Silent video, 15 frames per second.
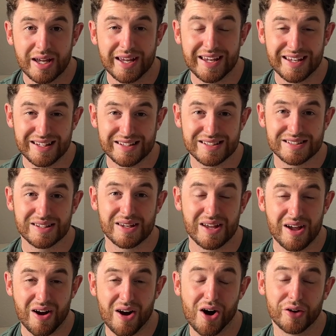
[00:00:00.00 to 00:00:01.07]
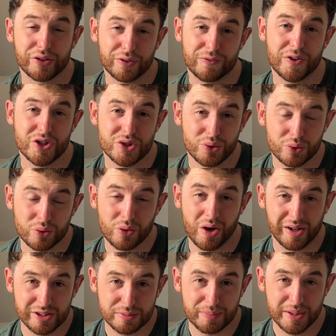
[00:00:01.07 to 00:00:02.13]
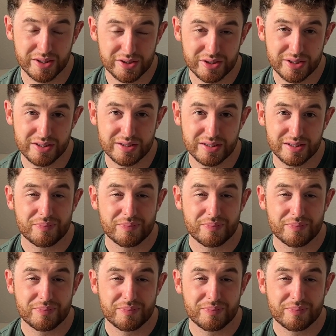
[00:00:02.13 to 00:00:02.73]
is artificial grass pitches.